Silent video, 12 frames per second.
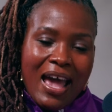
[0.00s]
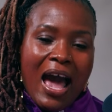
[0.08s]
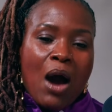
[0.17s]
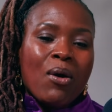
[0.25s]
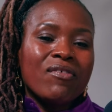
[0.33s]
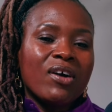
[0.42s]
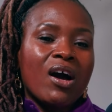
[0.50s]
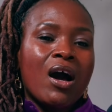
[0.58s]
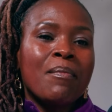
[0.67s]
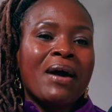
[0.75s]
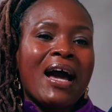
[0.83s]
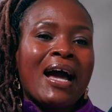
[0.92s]
However,
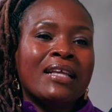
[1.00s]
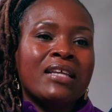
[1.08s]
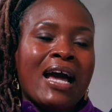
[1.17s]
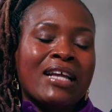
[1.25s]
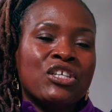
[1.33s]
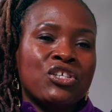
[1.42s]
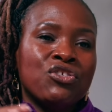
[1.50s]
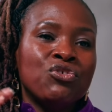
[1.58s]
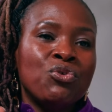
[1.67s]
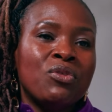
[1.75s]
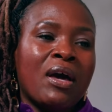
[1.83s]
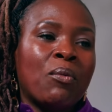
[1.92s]
I just
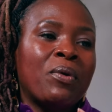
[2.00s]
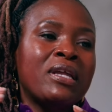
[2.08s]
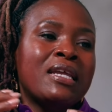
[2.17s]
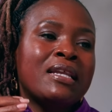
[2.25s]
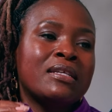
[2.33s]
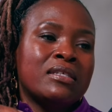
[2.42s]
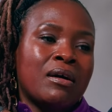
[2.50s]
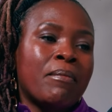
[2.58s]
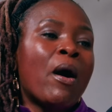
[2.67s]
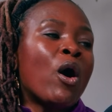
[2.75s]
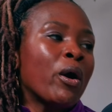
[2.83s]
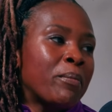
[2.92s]
knew that we needed some
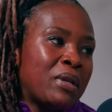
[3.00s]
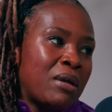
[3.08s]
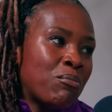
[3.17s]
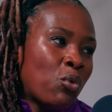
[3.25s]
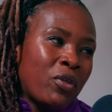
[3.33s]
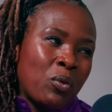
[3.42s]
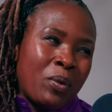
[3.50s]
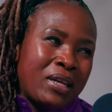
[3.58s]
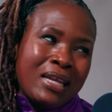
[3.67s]
harmony more than we